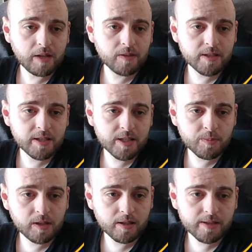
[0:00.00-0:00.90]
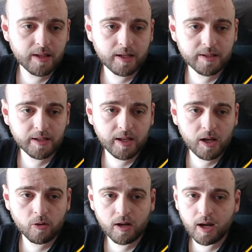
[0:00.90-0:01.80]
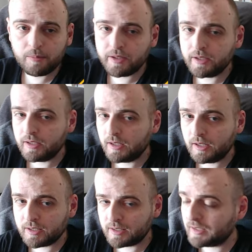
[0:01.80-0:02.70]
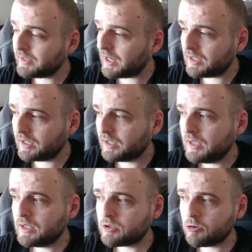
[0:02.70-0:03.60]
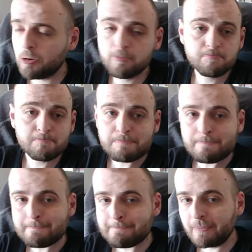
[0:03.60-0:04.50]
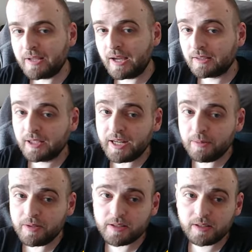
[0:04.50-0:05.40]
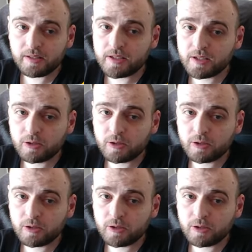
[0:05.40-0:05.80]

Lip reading: a 6 million starting El Kabi as an attacker. So yeah, Taremi is interesting